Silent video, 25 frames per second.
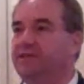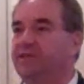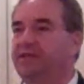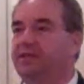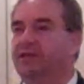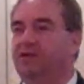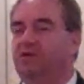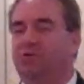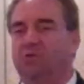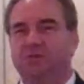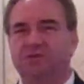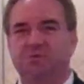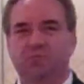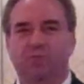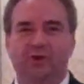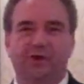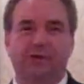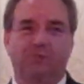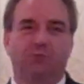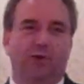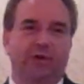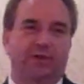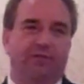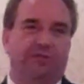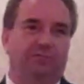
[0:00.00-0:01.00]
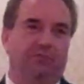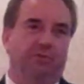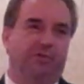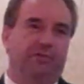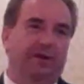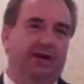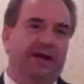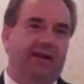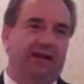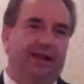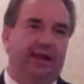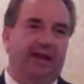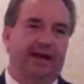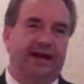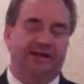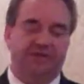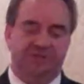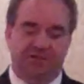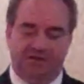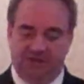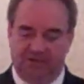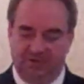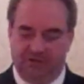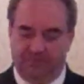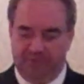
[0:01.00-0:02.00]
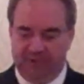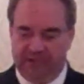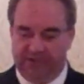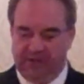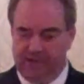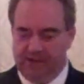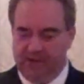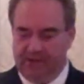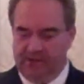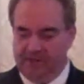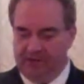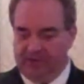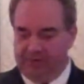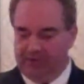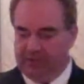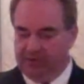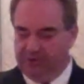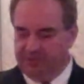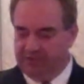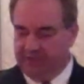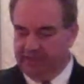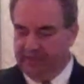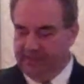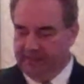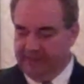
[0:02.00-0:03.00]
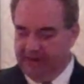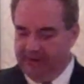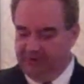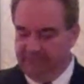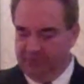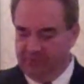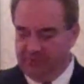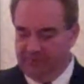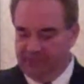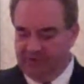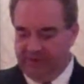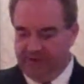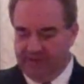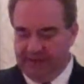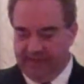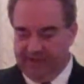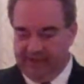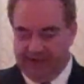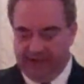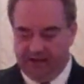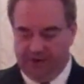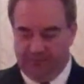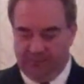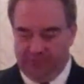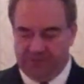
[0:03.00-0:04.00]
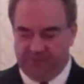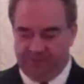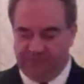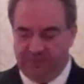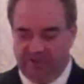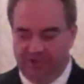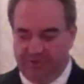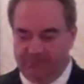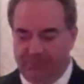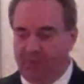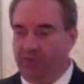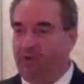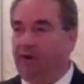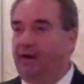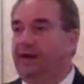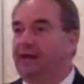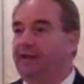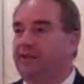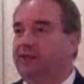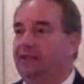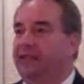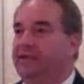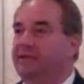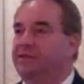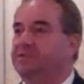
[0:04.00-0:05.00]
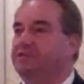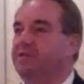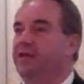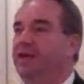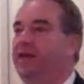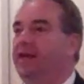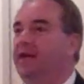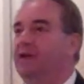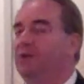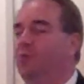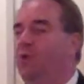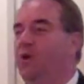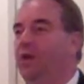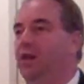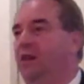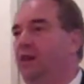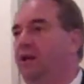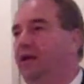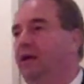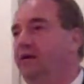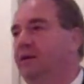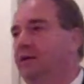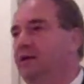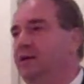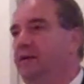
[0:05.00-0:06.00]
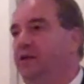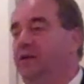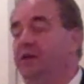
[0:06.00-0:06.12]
and of course we went through that last year, but the Lieutenant Governor of Connecticut was very proudly saying, well,